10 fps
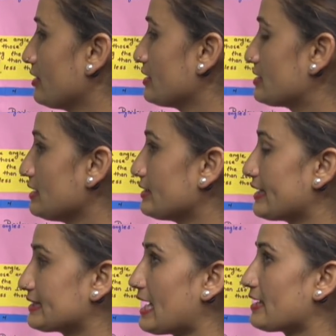Is it
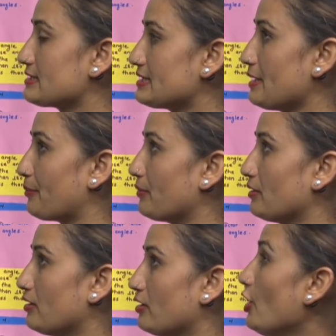rectangle shape?
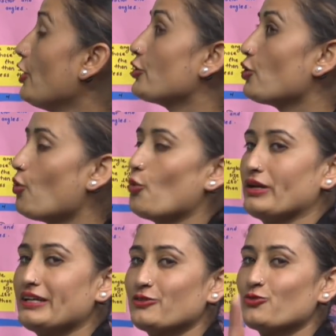No,
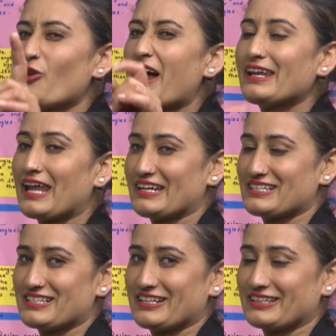only in one line
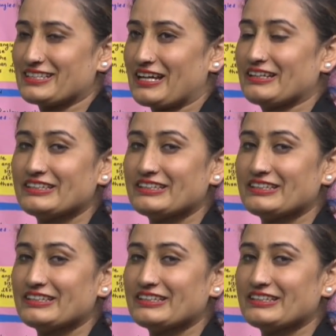is the rectangle.